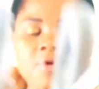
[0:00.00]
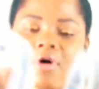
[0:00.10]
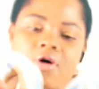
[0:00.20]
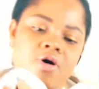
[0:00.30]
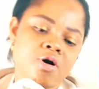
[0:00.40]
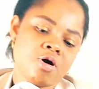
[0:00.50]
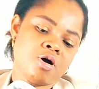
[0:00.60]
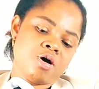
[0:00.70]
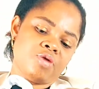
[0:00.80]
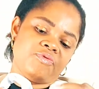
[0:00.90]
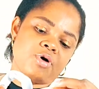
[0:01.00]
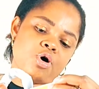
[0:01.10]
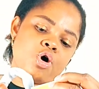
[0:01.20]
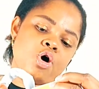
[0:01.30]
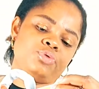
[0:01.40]
for for
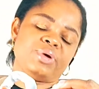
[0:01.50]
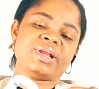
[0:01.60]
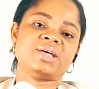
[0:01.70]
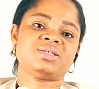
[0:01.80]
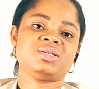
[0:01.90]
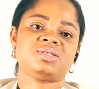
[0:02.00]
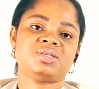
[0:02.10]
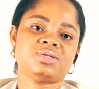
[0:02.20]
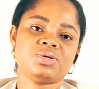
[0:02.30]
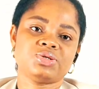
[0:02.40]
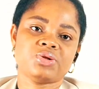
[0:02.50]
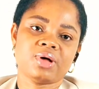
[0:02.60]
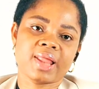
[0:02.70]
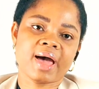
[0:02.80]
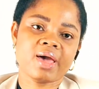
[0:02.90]
166
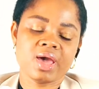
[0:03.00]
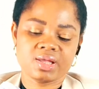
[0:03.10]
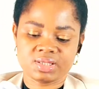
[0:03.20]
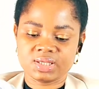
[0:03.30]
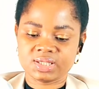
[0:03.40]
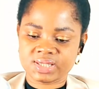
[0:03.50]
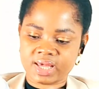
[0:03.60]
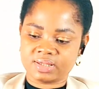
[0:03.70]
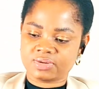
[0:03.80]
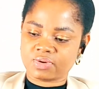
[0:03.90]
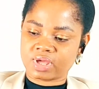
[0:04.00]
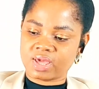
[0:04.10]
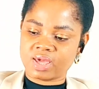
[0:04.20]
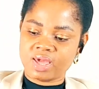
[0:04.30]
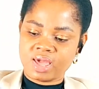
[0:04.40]
dollar 80 cents
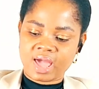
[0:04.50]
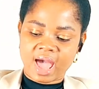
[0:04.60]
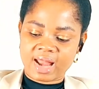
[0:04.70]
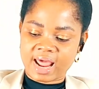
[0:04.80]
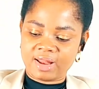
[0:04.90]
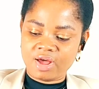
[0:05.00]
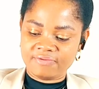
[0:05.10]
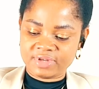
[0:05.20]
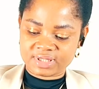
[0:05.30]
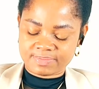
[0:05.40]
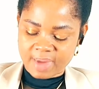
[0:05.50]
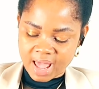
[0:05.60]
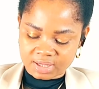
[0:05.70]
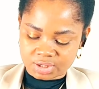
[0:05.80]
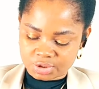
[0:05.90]
okay and i love this
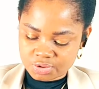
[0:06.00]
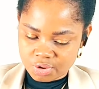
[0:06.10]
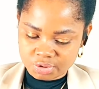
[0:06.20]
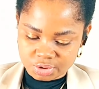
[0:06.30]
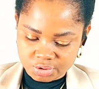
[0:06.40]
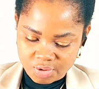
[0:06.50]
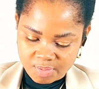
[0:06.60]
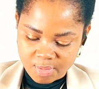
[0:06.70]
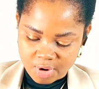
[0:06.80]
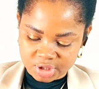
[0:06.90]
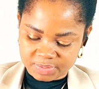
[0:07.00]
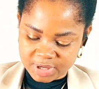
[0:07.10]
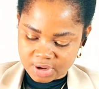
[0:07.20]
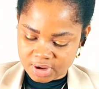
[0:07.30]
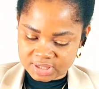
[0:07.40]
bag so so much
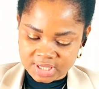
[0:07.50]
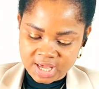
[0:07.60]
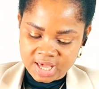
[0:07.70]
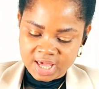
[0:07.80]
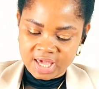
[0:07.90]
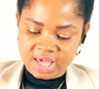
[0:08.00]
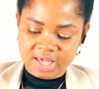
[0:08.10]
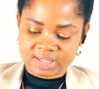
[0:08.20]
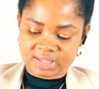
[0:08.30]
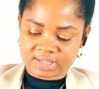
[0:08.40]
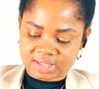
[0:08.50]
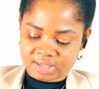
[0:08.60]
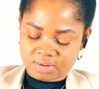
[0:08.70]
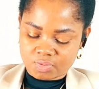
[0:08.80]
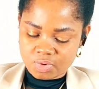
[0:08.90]
because it
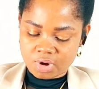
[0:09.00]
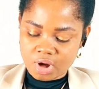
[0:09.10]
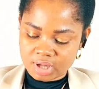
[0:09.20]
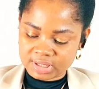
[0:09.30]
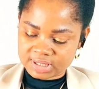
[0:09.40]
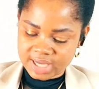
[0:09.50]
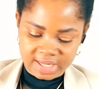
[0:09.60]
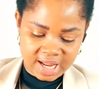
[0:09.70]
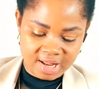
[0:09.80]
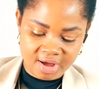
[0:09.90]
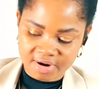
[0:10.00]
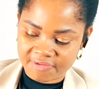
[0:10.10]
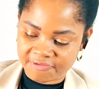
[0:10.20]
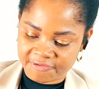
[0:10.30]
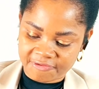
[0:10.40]
will contain a lot
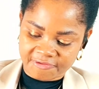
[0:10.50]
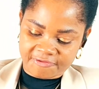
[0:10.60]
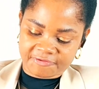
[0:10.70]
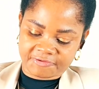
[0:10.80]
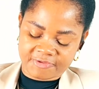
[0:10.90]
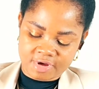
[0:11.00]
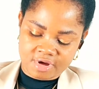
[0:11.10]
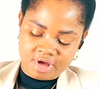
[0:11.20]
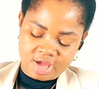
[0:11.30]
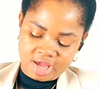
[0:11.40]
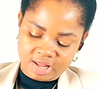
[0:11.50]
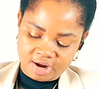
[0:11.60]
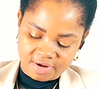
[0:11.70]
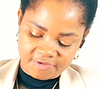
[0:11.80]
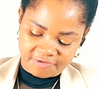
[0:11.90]
of a
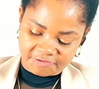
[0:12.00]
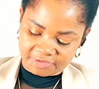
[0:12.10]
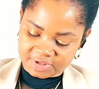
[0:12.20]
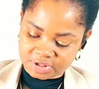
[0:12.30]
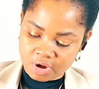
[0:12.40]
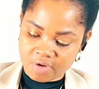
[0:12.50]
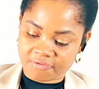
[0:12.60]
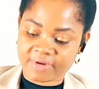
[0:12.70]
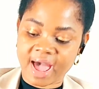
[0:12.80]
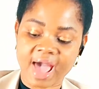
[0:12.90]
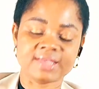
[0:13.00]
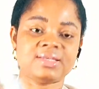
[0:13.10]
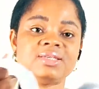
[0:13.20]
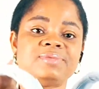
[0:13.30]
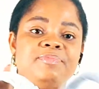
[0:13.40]
lot of stuff
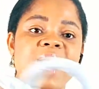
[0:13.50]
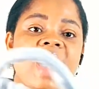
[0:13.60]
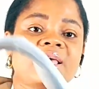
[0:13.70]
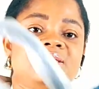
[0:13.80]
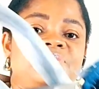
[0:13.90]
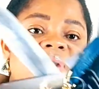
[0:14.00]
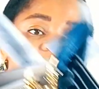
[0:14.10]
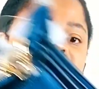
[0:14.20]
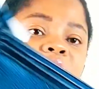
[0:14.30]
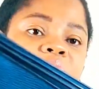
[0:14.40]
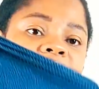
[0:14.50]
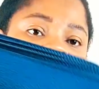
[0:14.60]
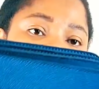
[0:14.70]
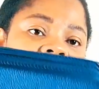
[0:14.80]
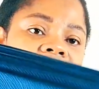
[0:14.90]
guys this bag is very roomy
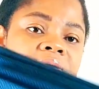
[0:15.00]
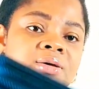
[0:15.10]
look